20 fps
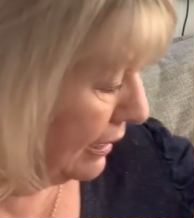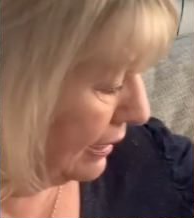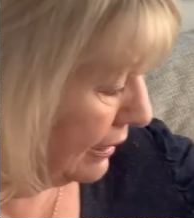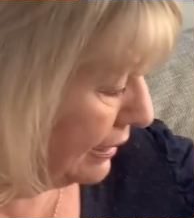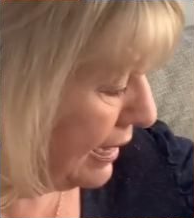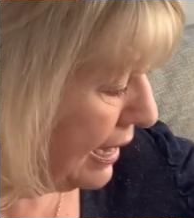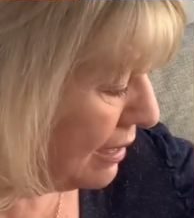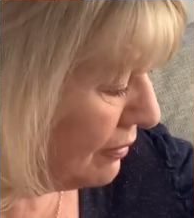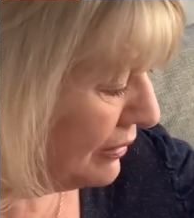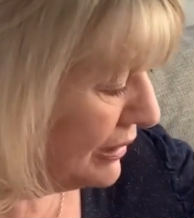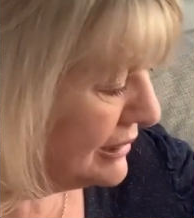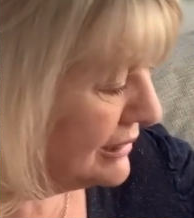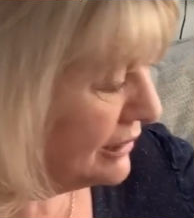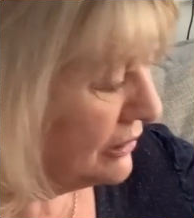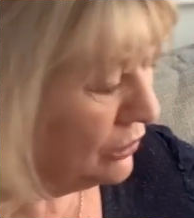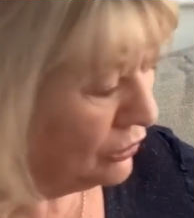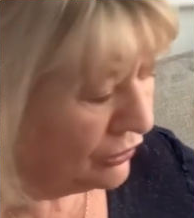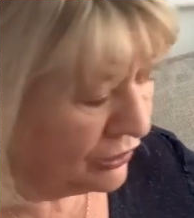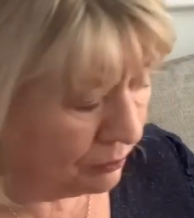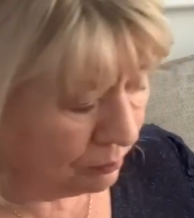Now there's
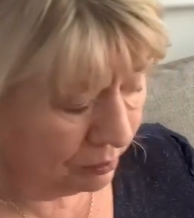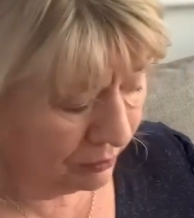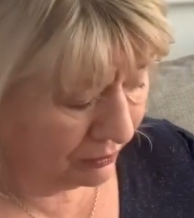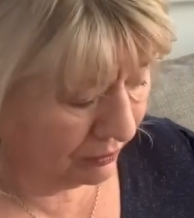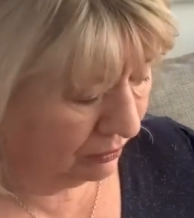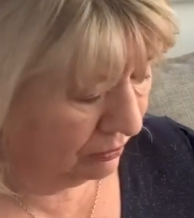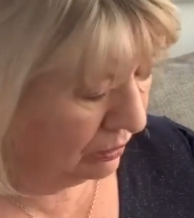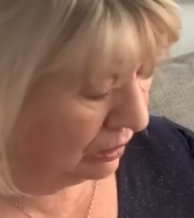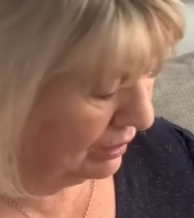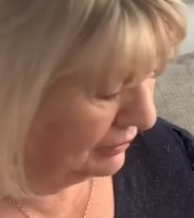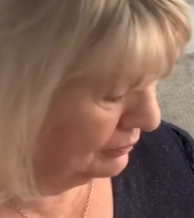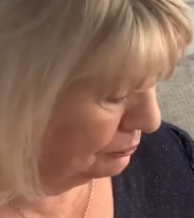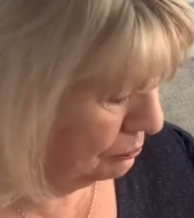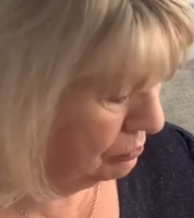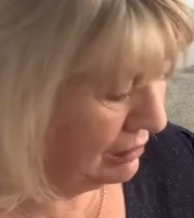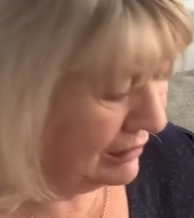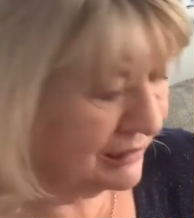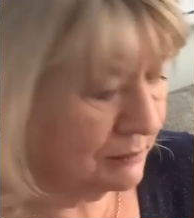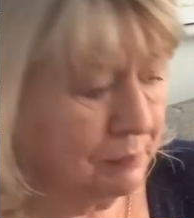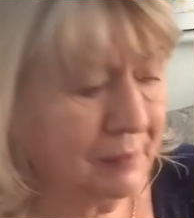another, oh, I'd
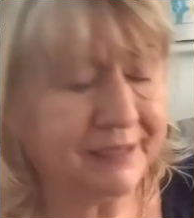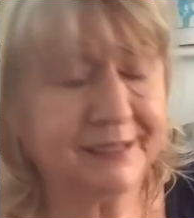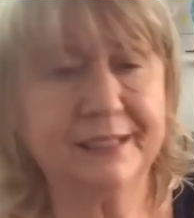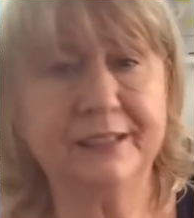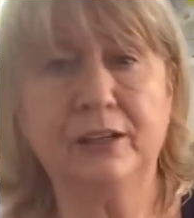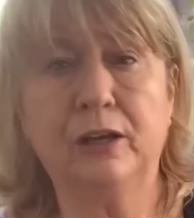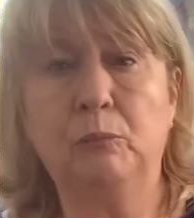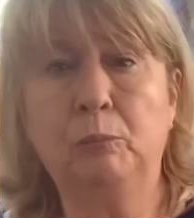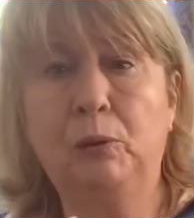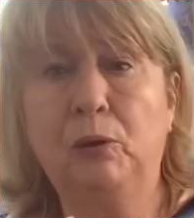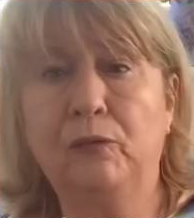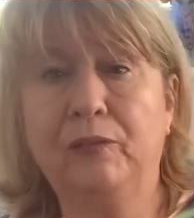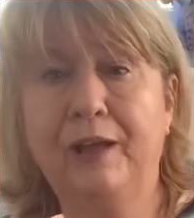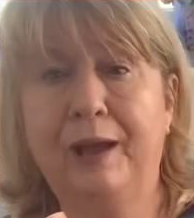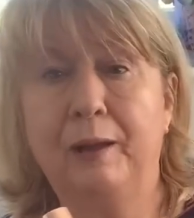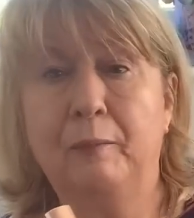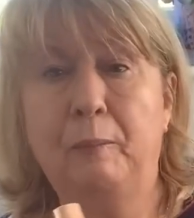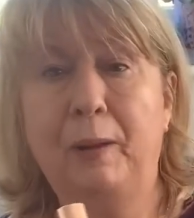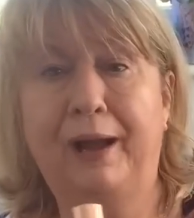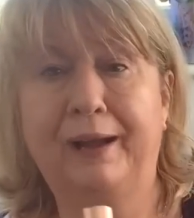perhaps better not put
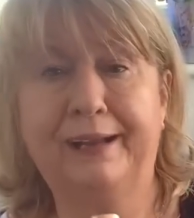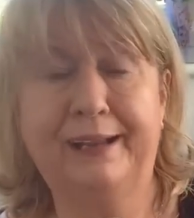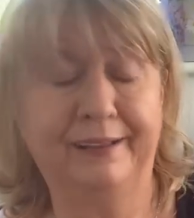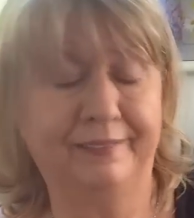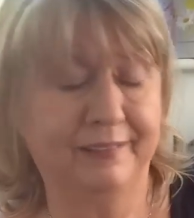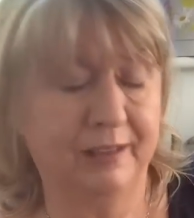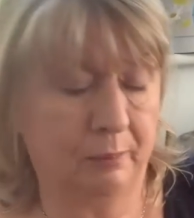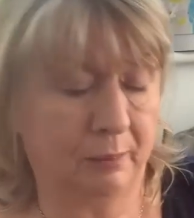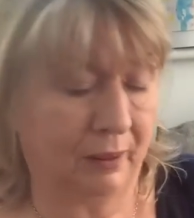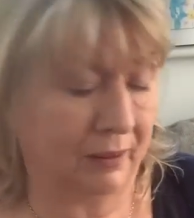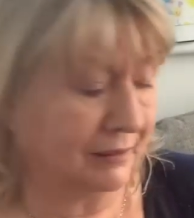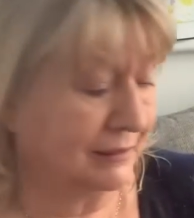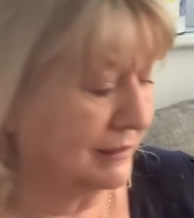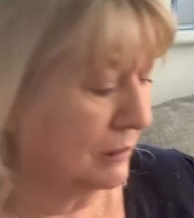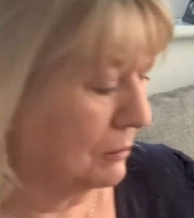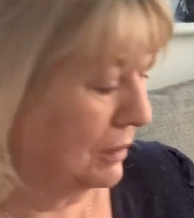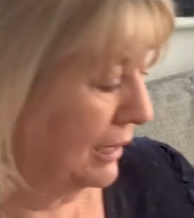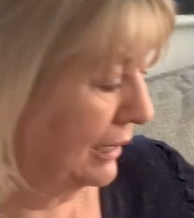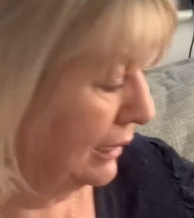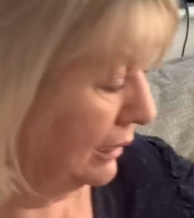that back in the box, I
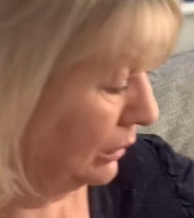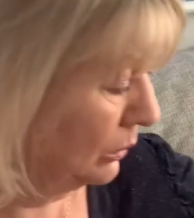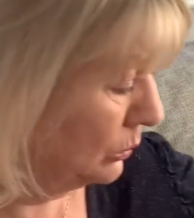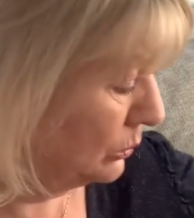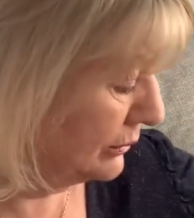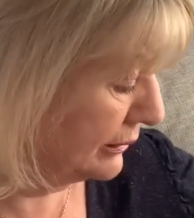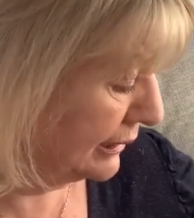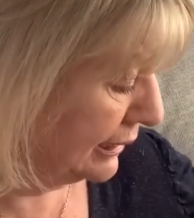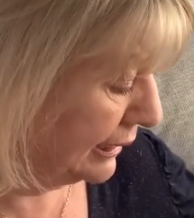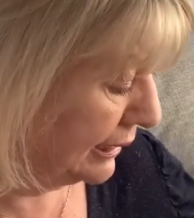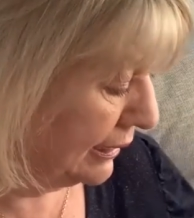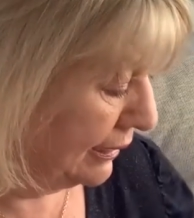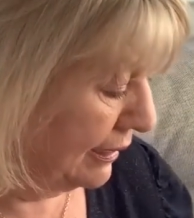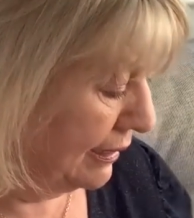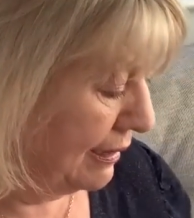might lose it.